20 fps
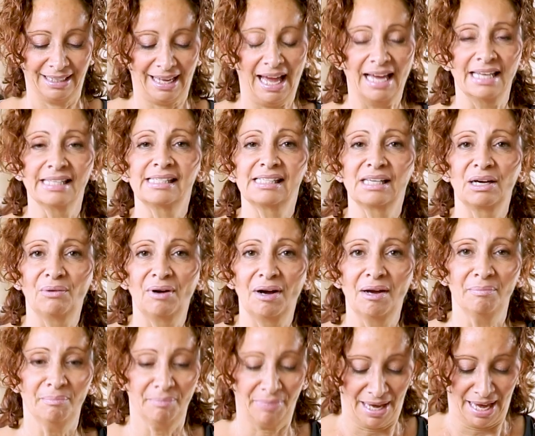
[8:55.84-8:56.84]
And so
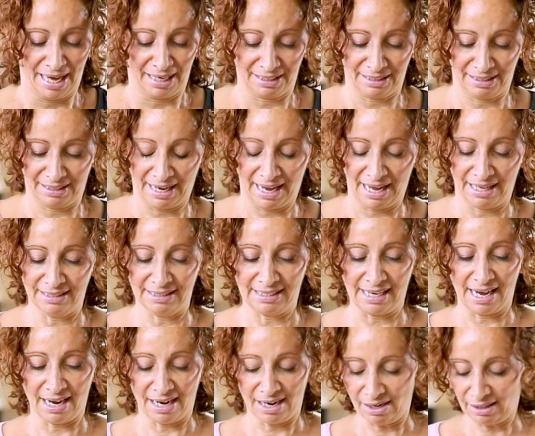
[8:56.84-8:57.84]
I'm back, and
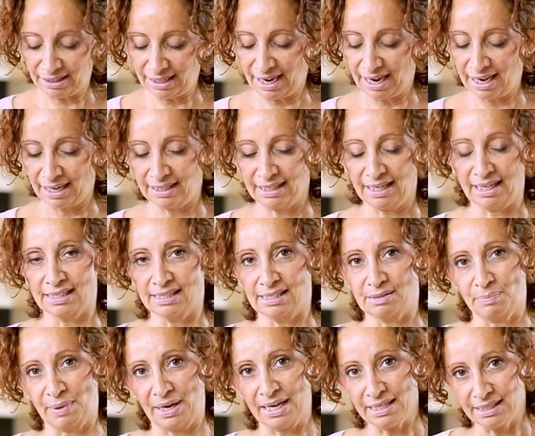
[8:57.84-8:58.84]
our cake has
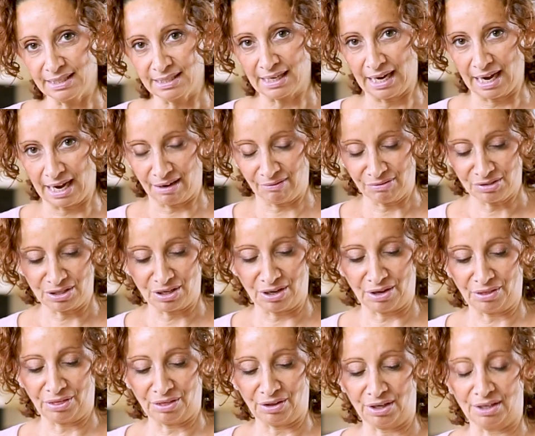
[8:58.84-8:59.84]
baked
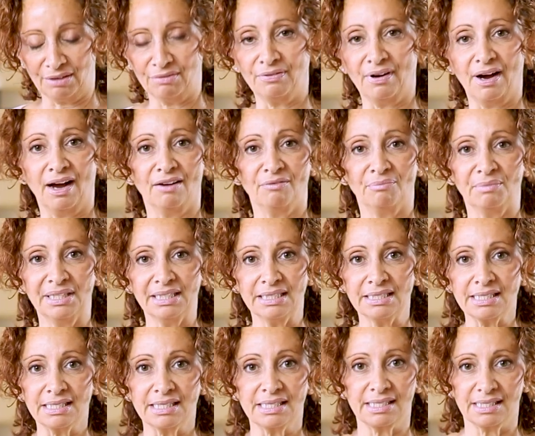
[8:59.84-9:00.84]
after 35
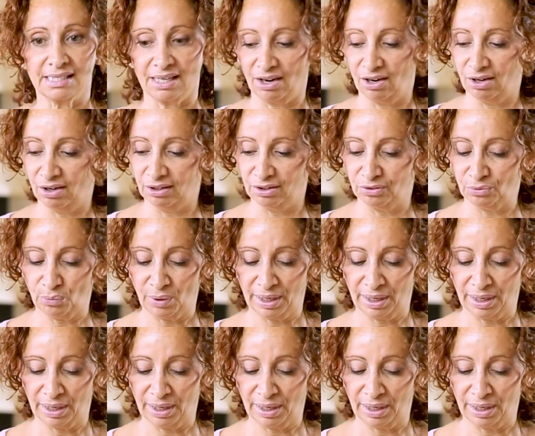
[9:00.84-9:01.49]
minutes on